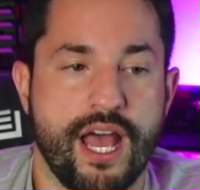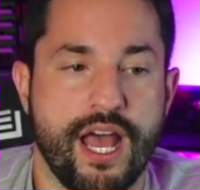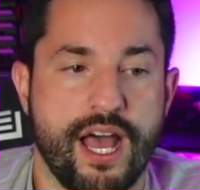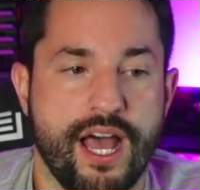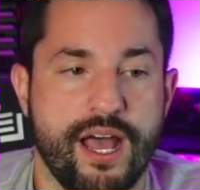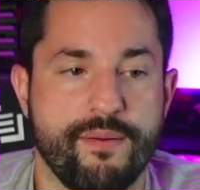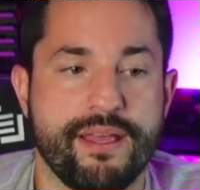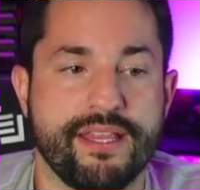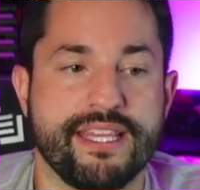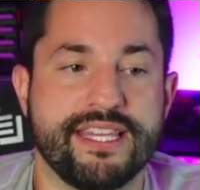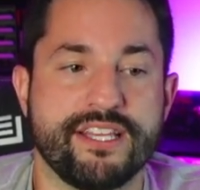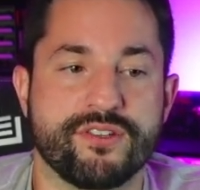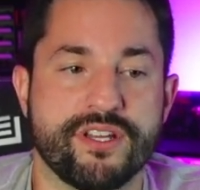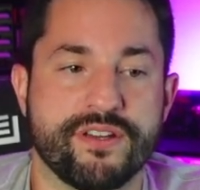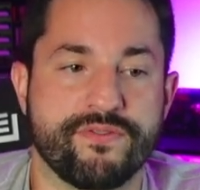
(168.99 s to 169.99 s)
And then
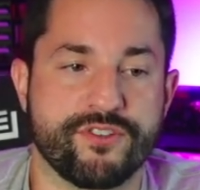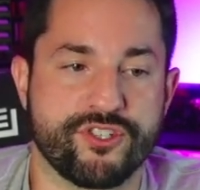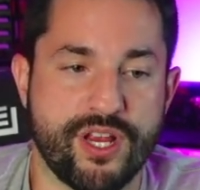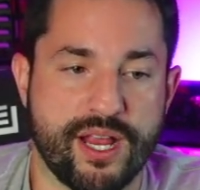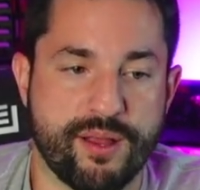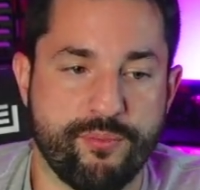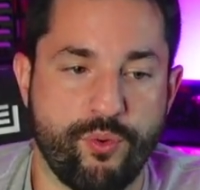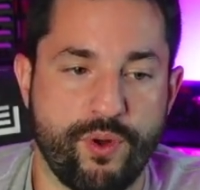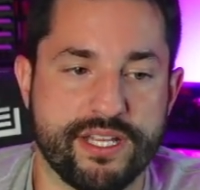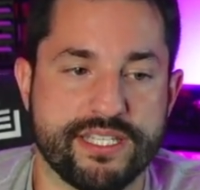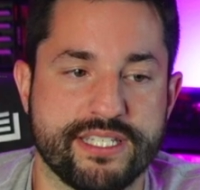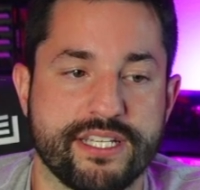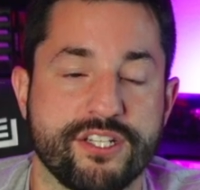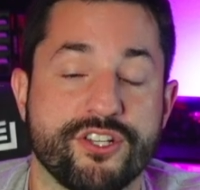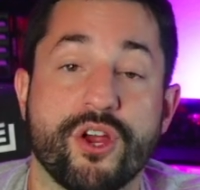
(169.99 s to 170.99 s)
these are different
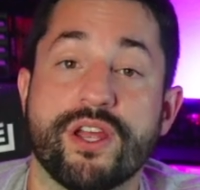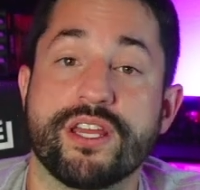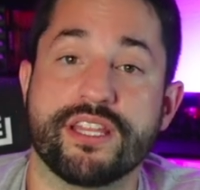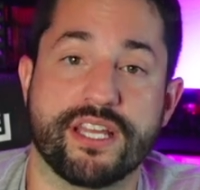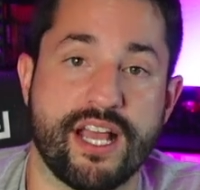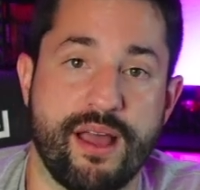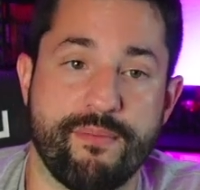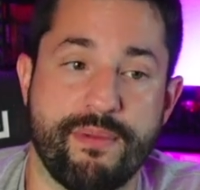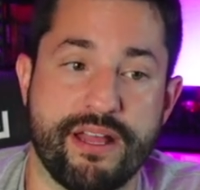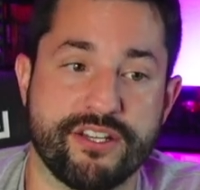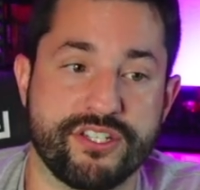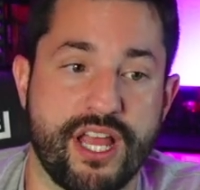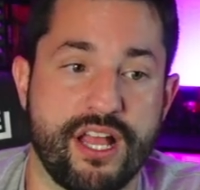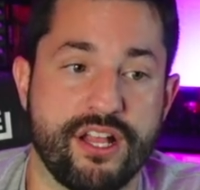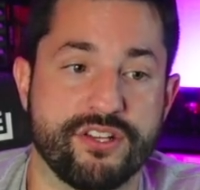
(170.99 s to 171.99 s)
checkpoints during the combat
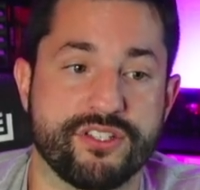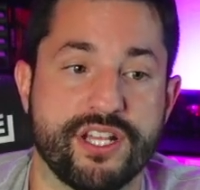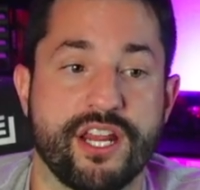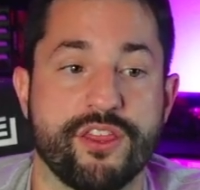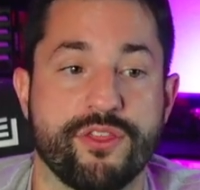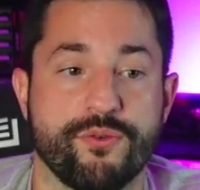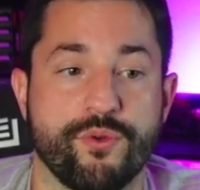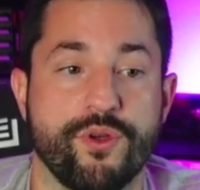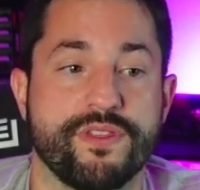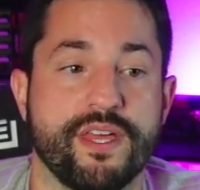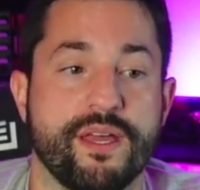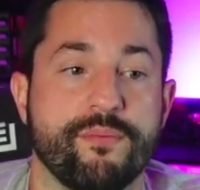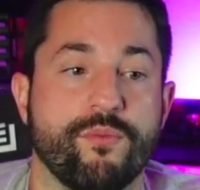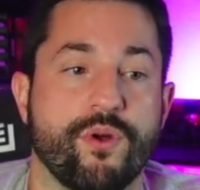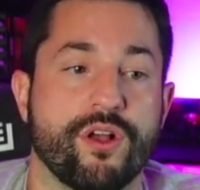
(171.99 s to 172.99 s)
challenge that I threw at
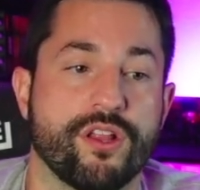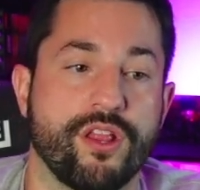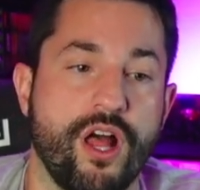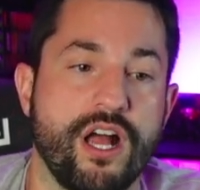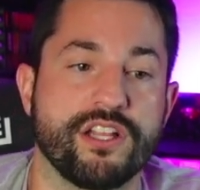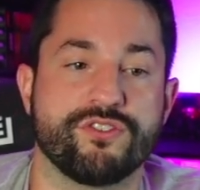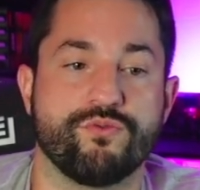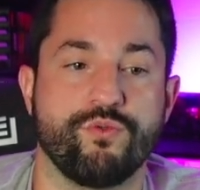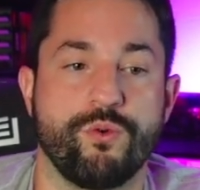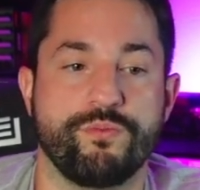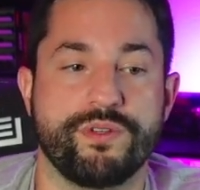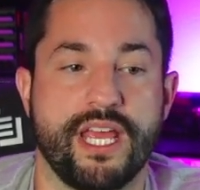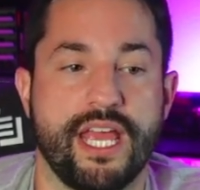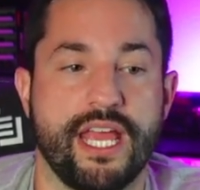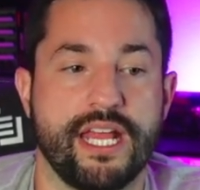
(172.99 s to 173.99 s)
them where Claude
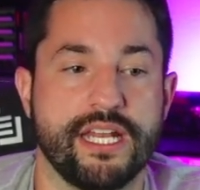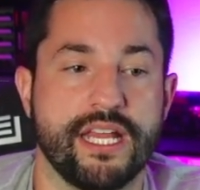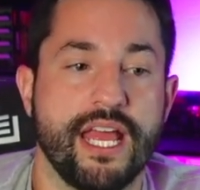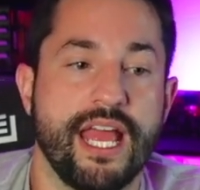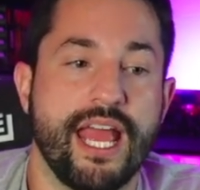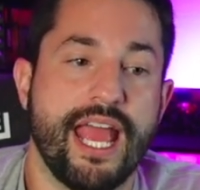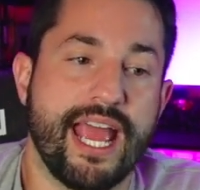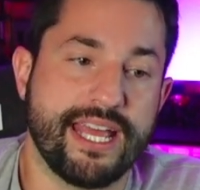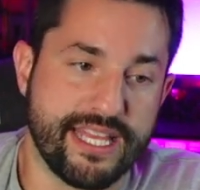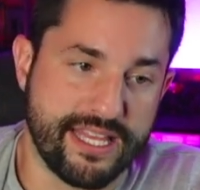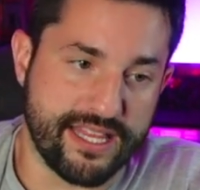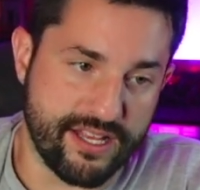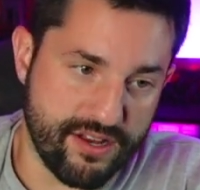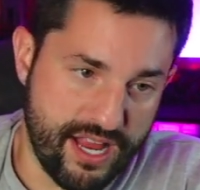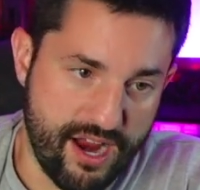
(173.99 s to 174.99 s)
swooped in, and
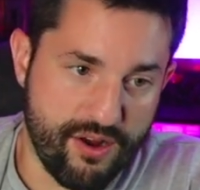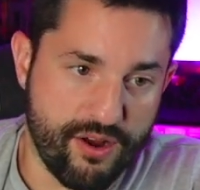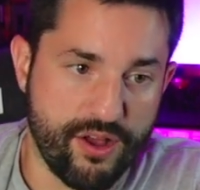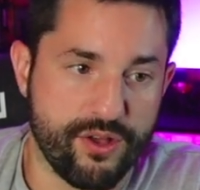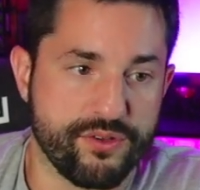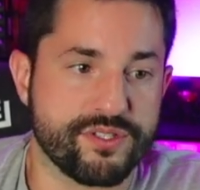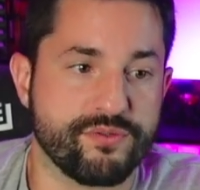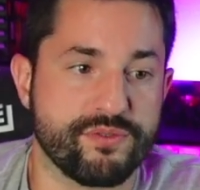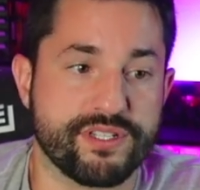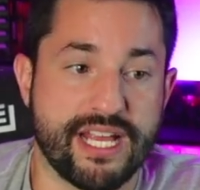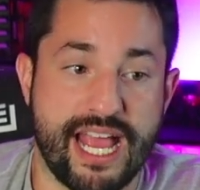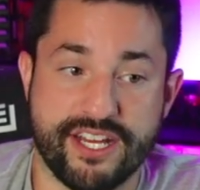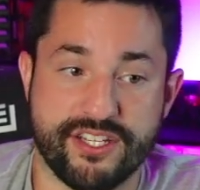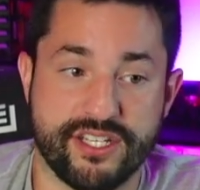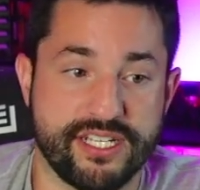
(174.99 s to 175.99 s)
then their arrows, which
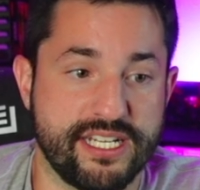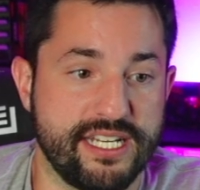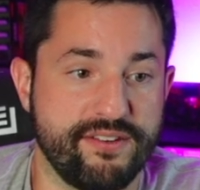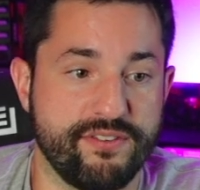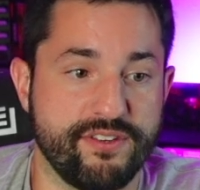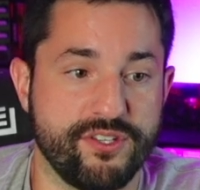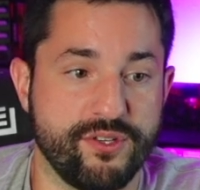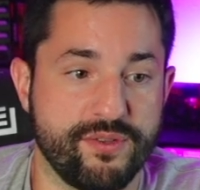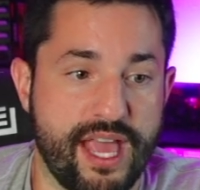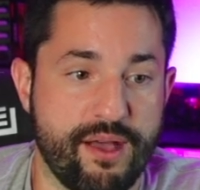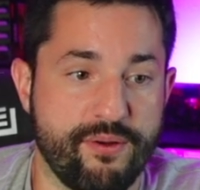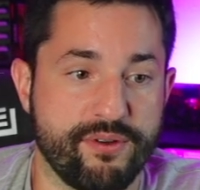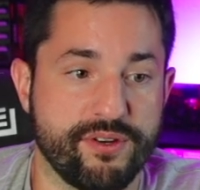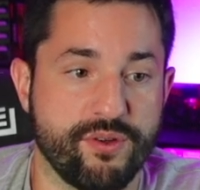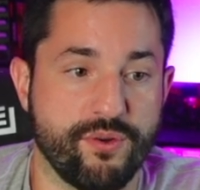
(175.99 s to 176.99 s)
I actually didn't even do
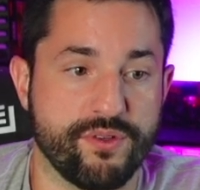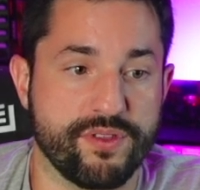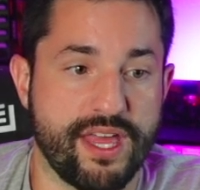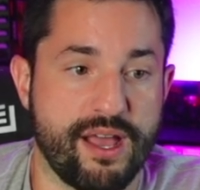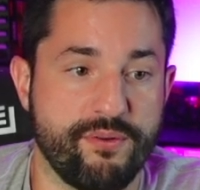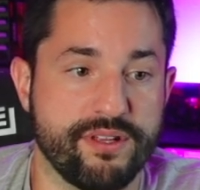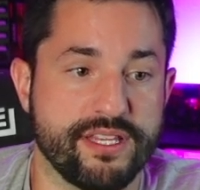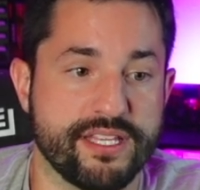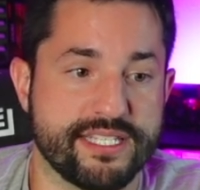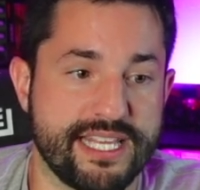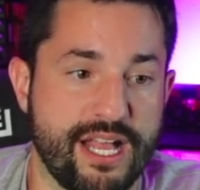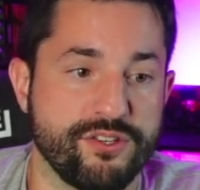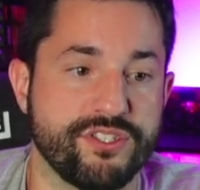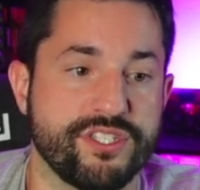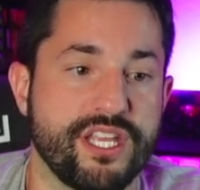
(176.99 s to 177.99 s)
that one or that one. The
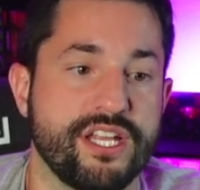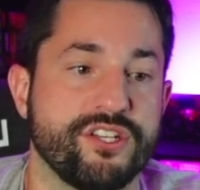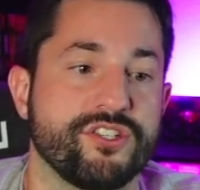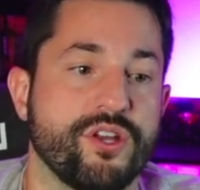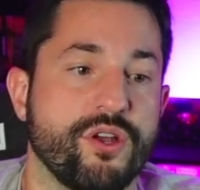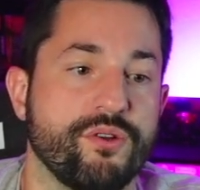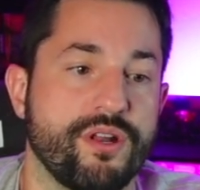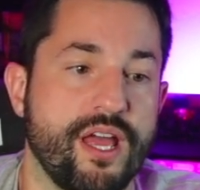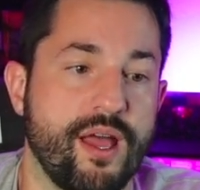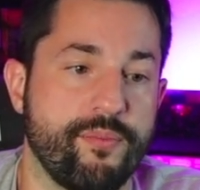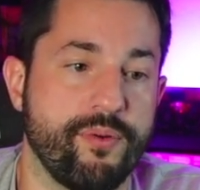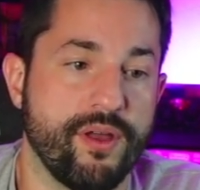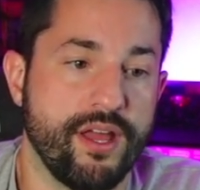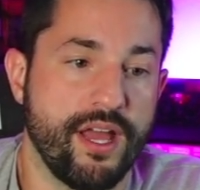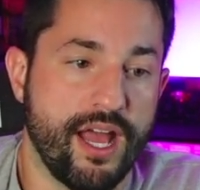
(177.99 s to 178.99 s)
soundstage showed
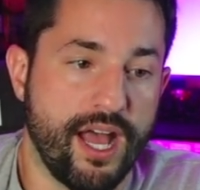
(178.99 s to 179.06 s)
up.